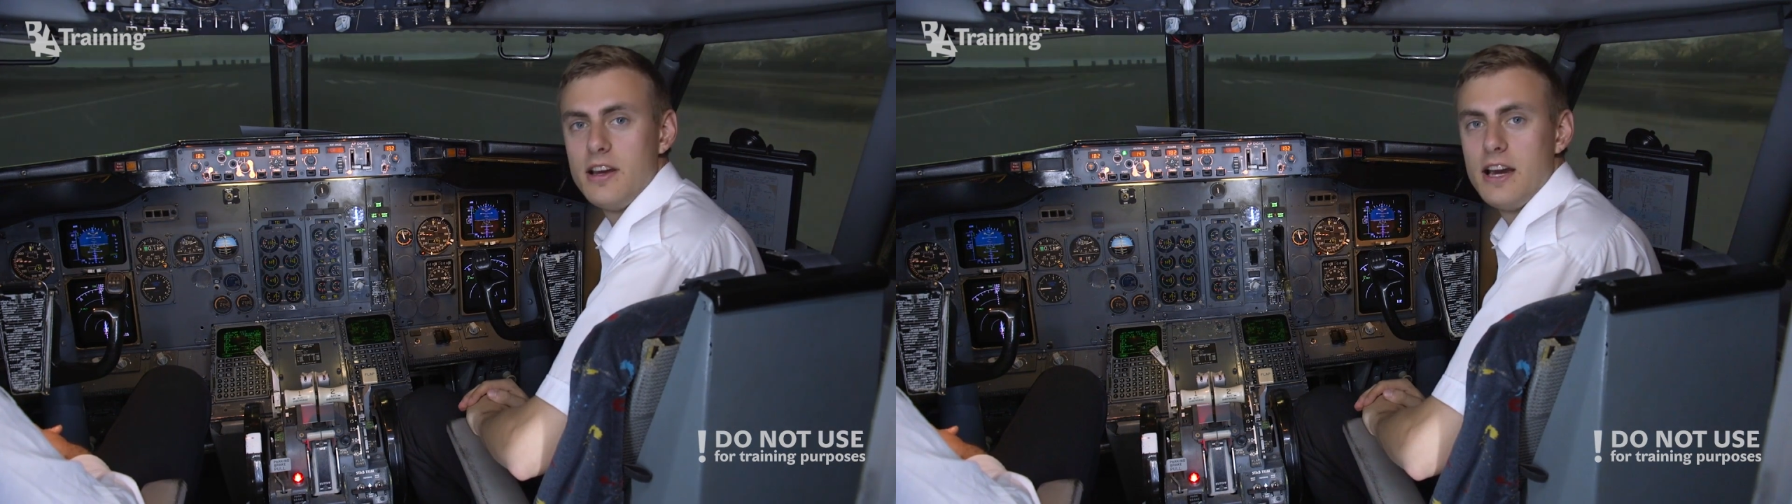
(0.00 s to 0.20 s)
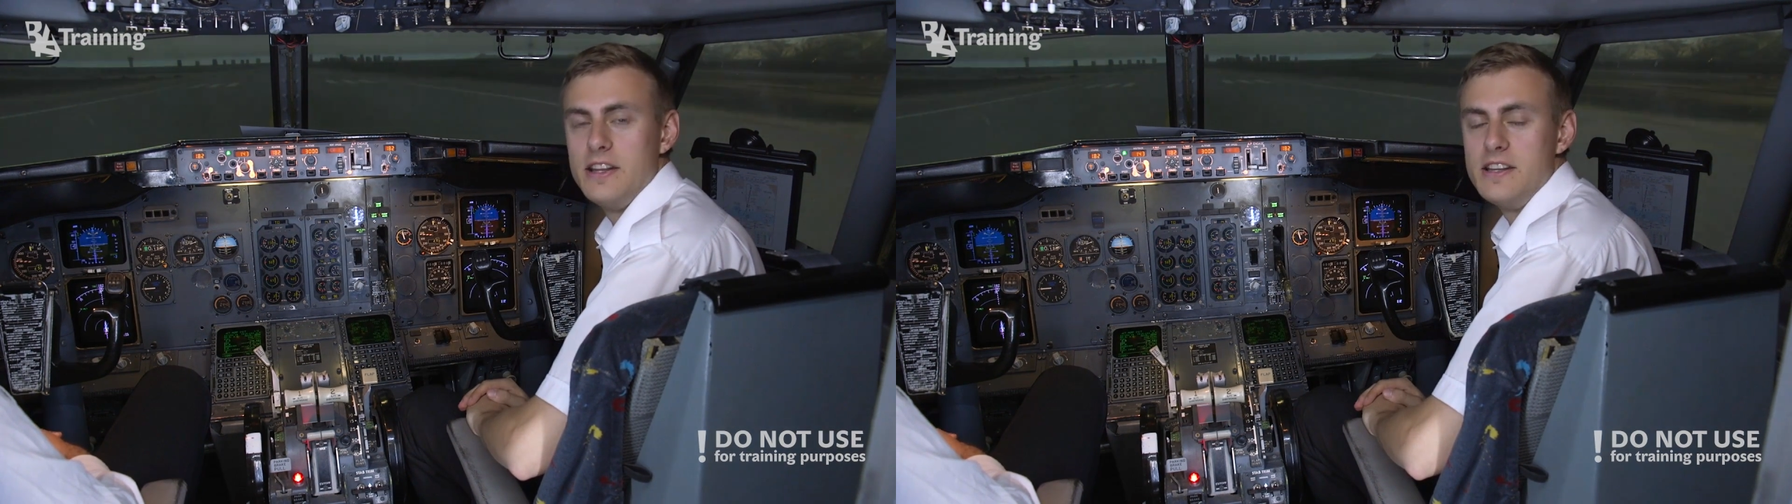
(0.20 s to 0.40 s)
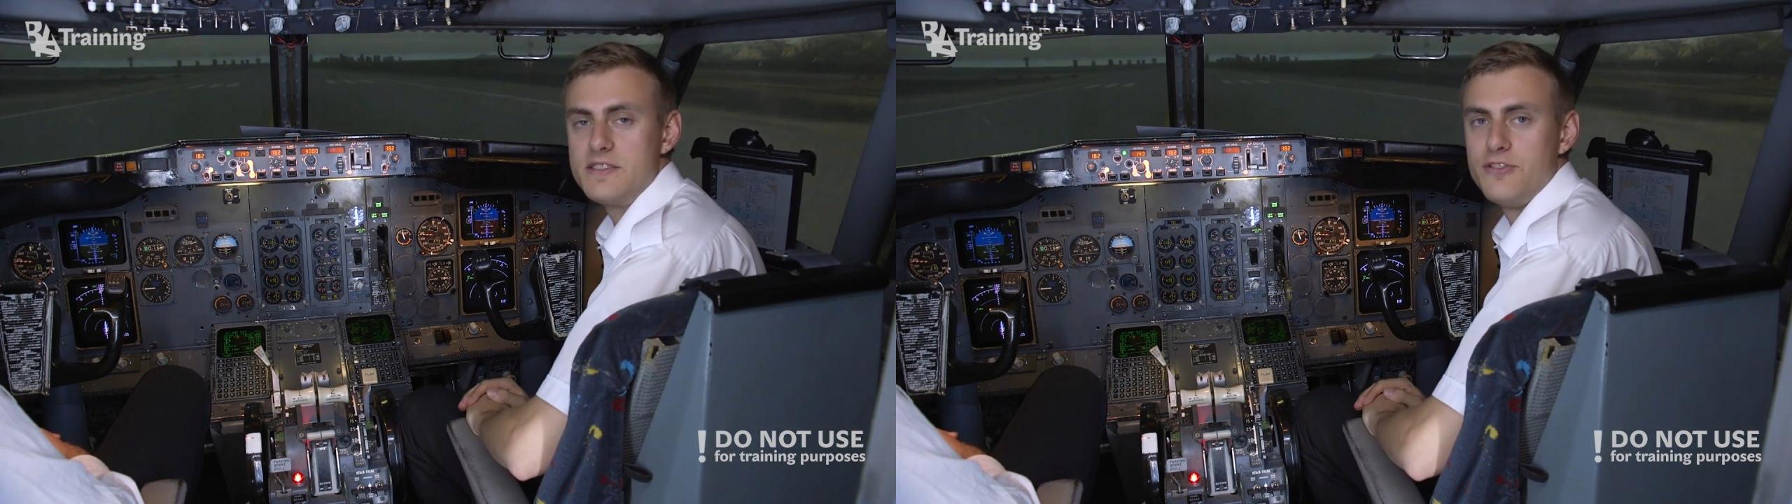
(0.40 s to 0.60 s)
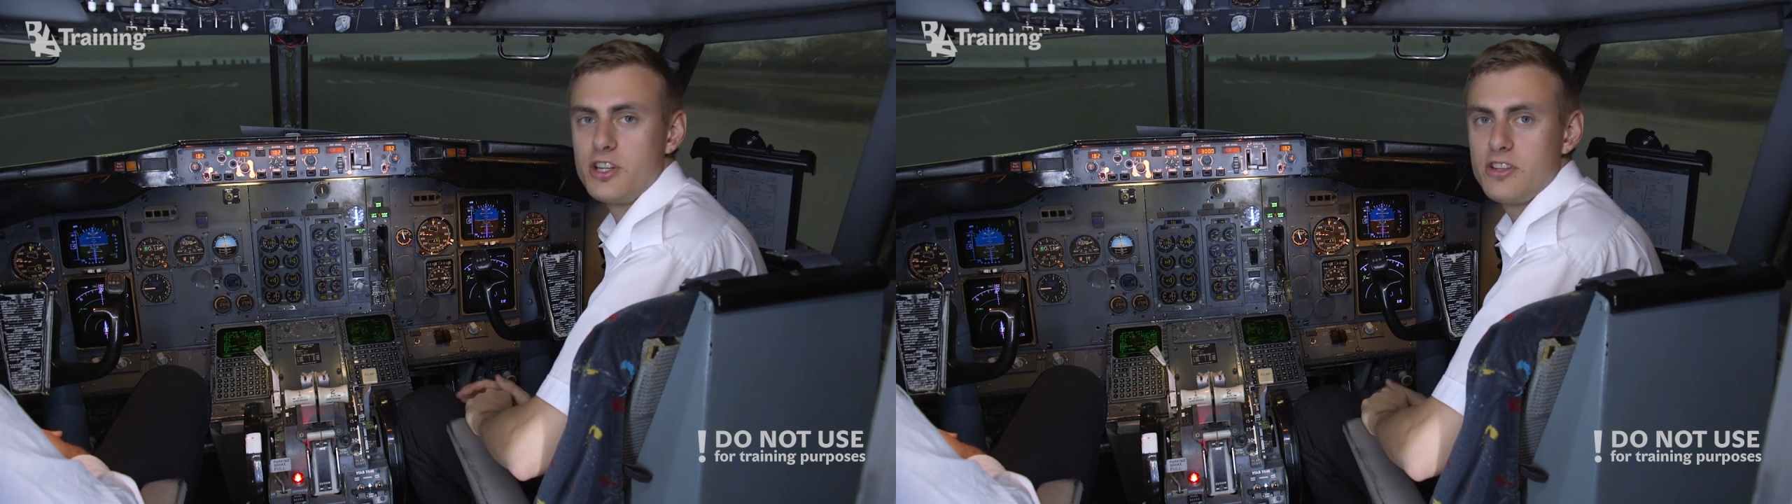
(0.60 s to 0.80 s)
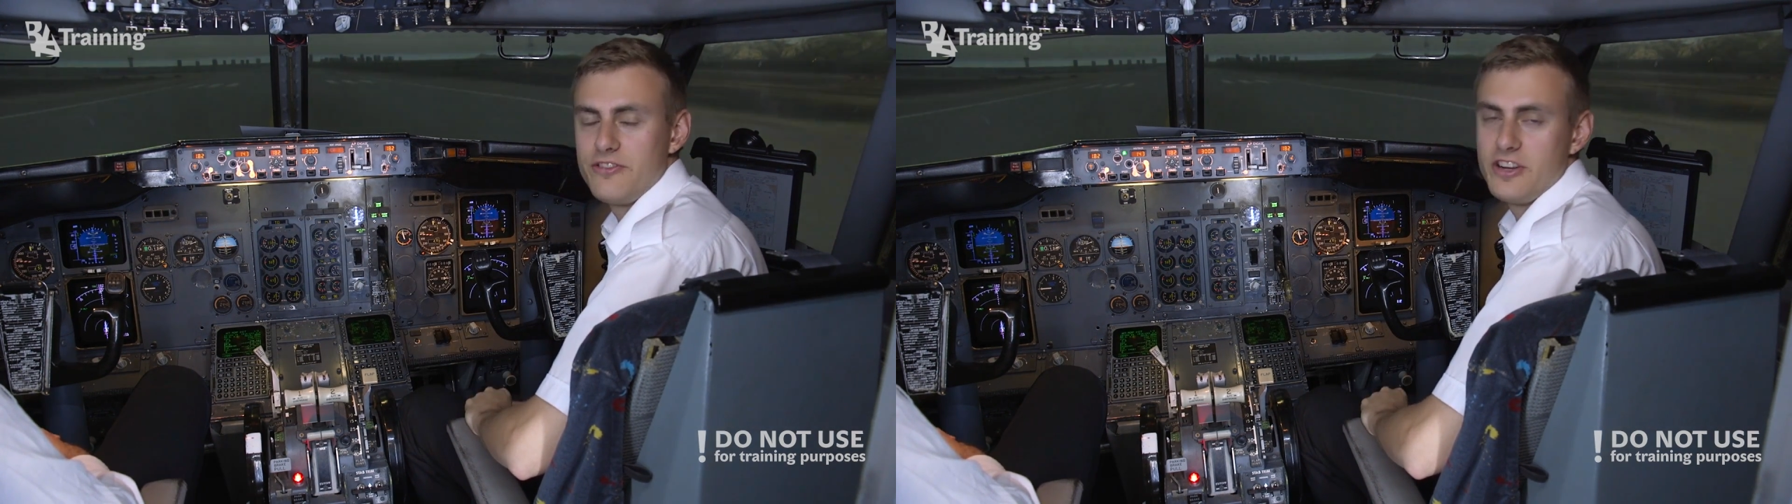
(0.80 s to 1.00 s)
and it's
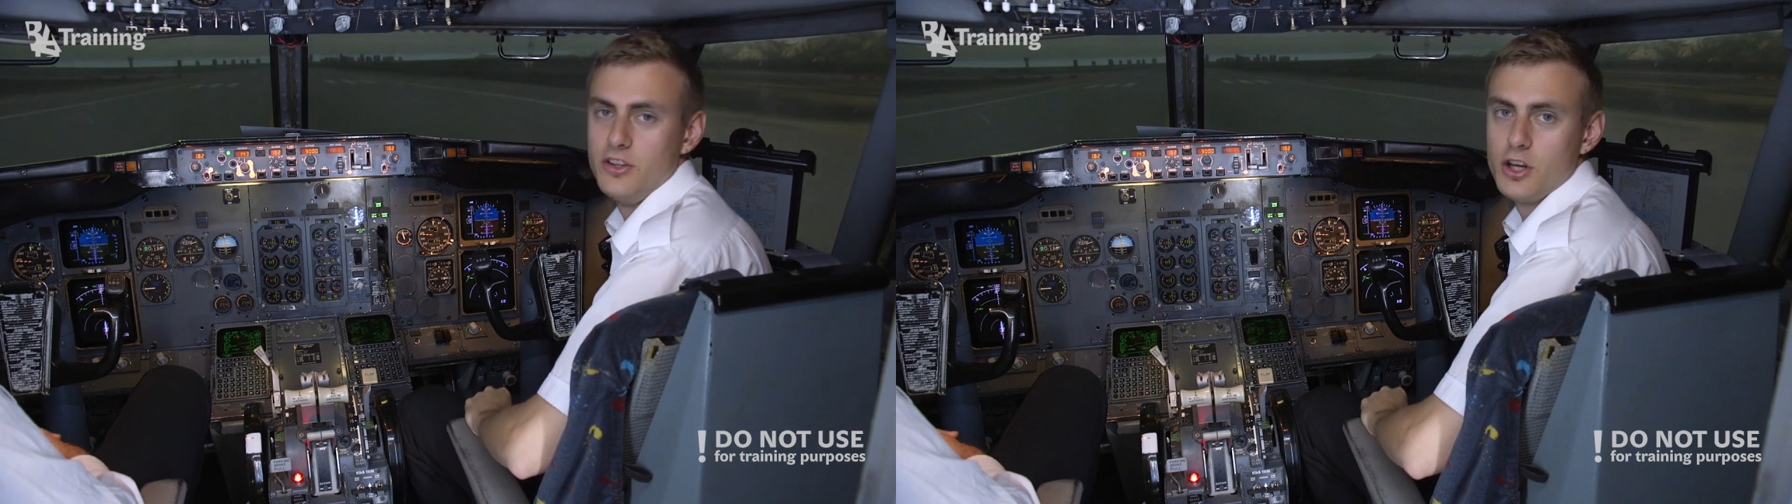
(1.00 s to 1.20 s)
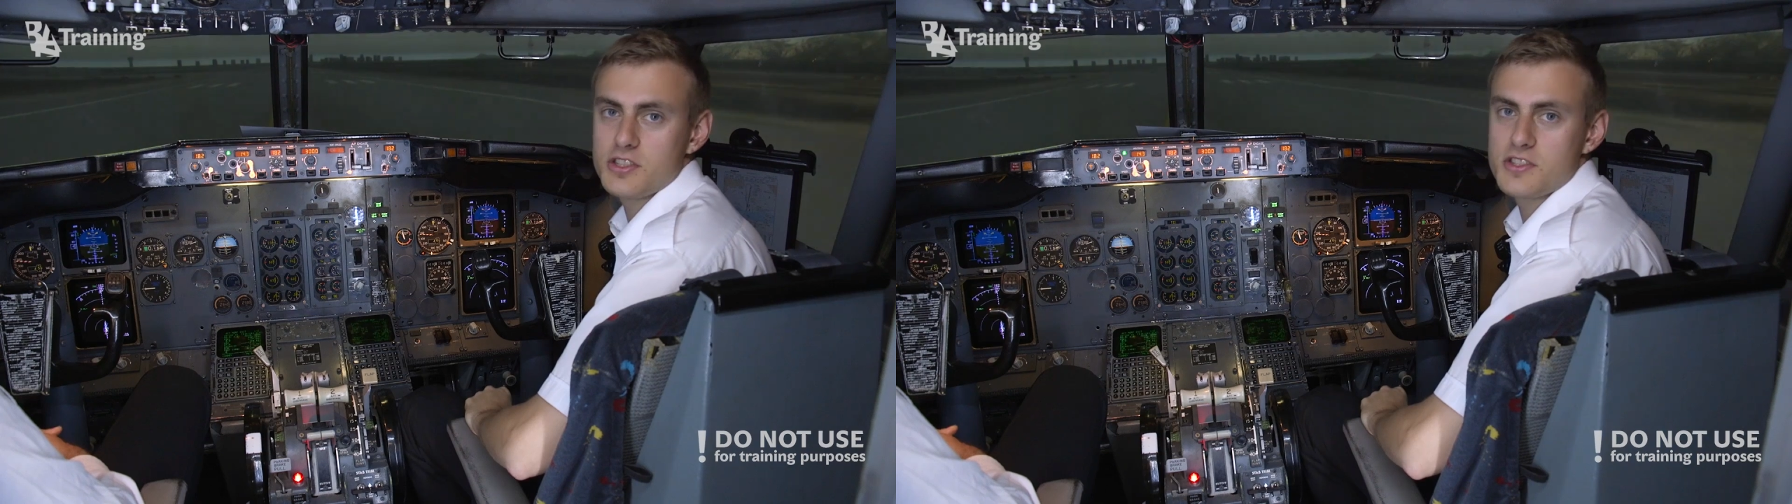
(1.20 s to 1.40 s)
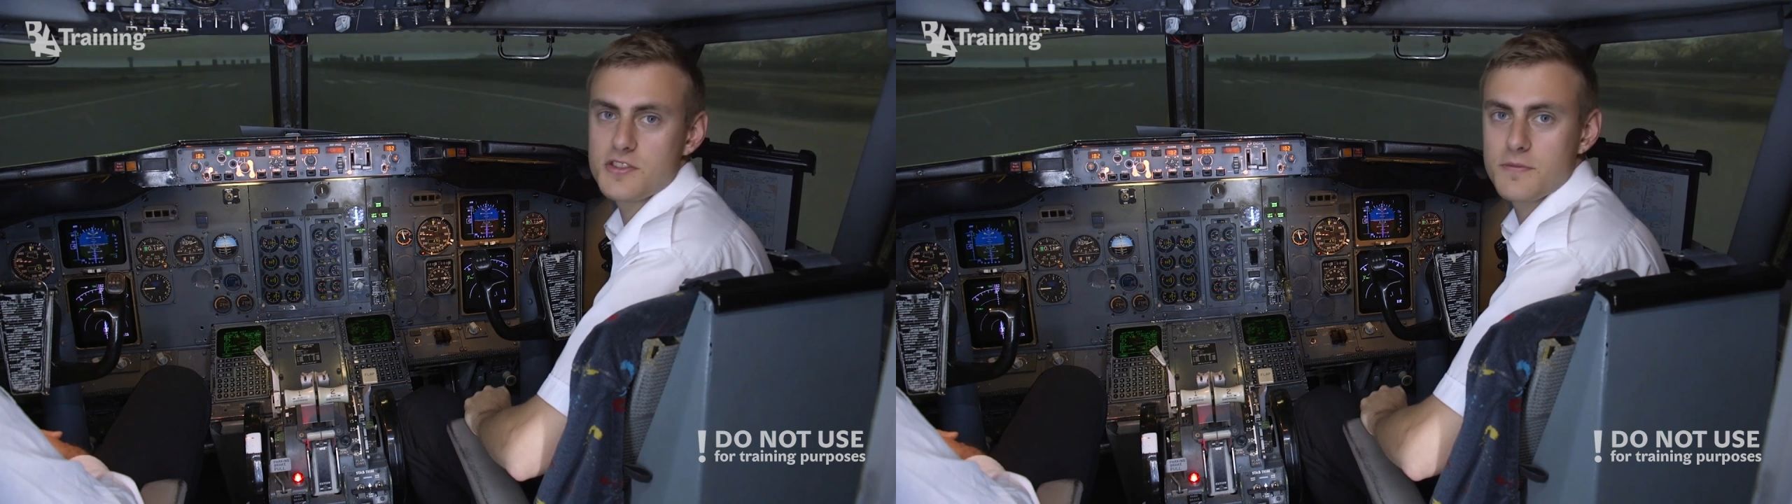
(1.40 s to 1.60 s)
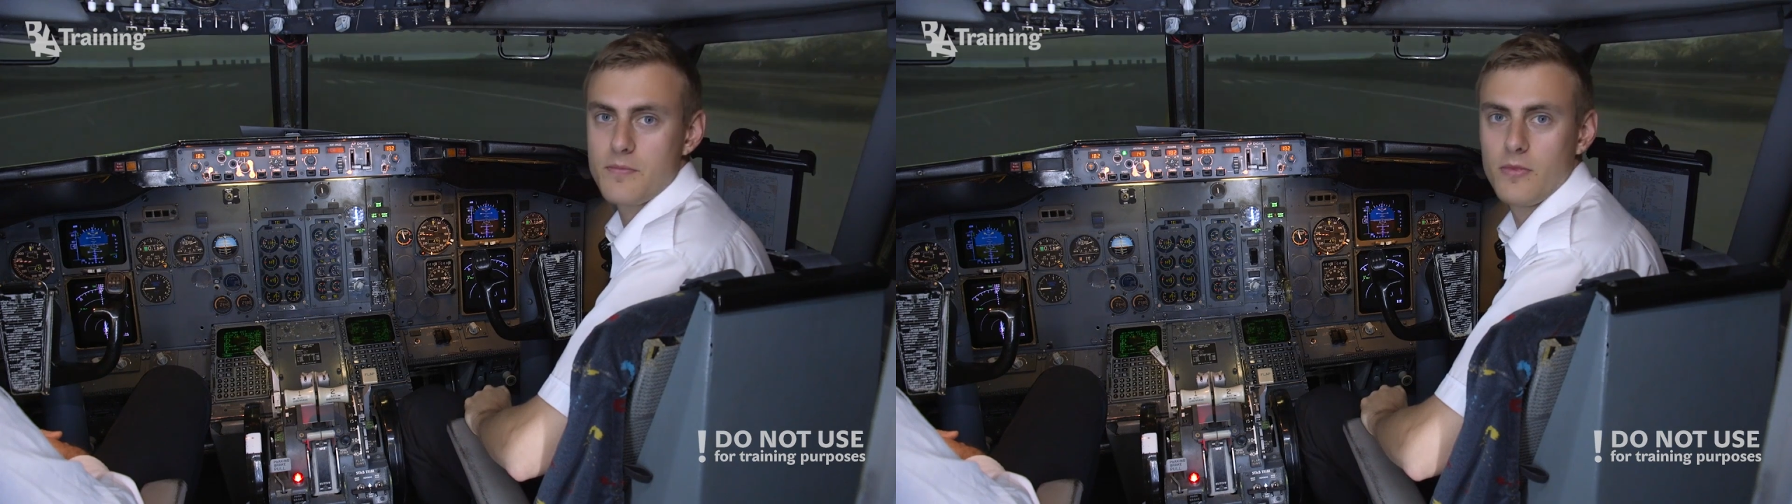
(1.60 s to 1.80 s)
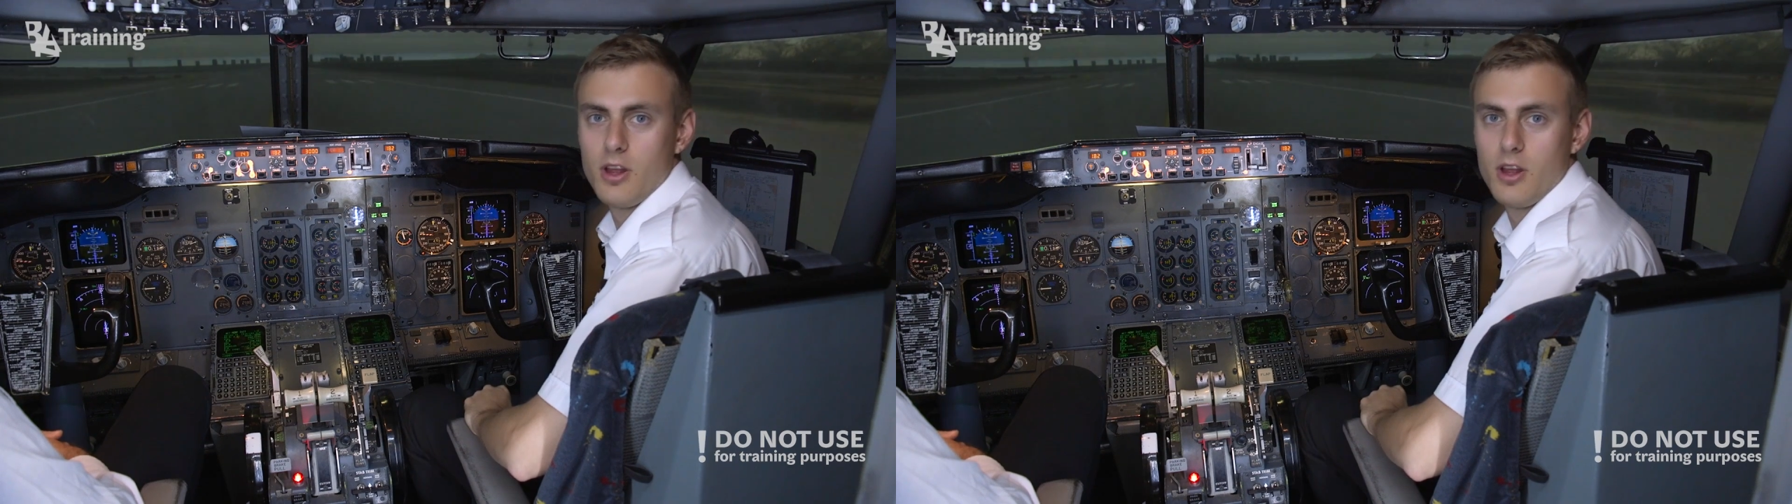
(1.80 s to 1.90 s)
thirty-three knots.